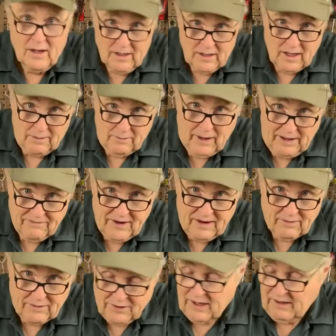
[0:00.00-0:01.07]
Not my
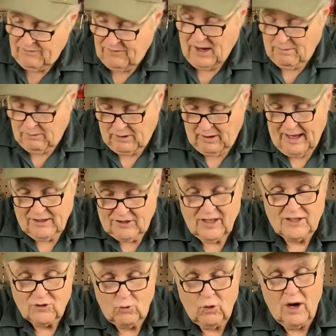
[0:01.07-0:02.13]
favorite thing, fiberglass.
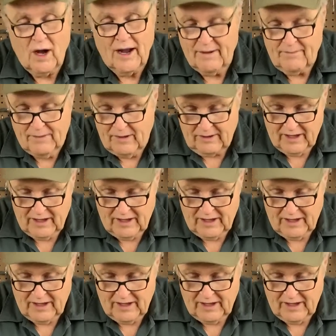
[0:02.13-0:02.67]
That's why,